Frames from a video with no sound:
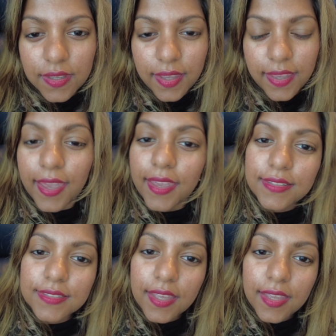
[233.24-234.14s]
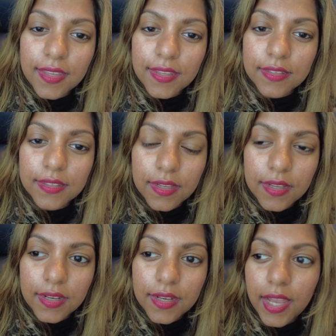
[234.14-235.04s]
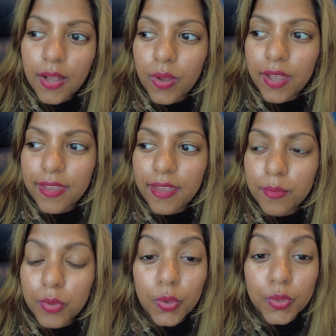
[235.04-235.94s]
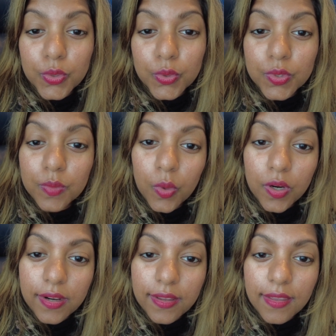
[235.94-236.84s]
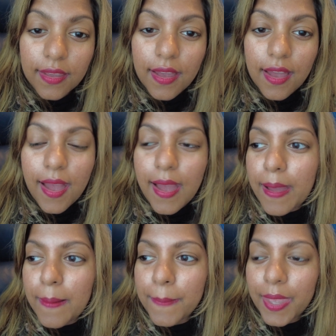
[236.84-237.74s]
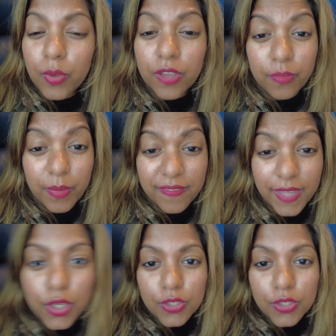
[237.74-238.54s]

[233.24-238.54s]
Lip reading: I ate, and now I am going to do some work and wait for my flight.